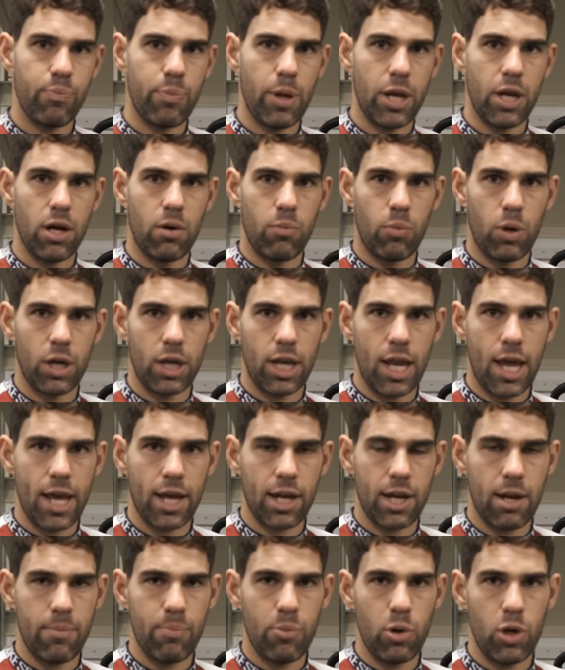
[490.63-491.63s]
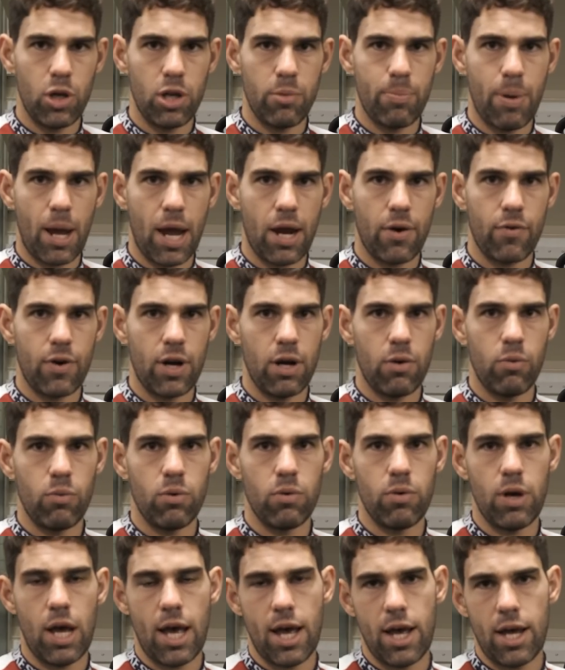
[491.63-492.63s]
being on one leg and then putting the power out
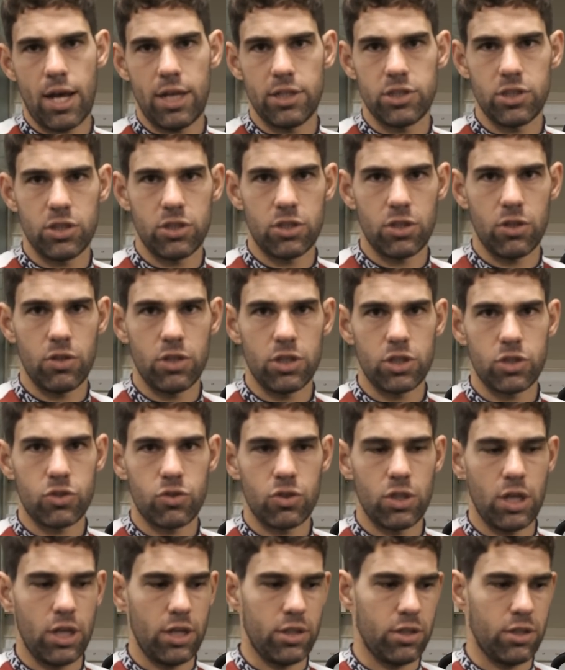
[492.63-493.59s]
as you do this,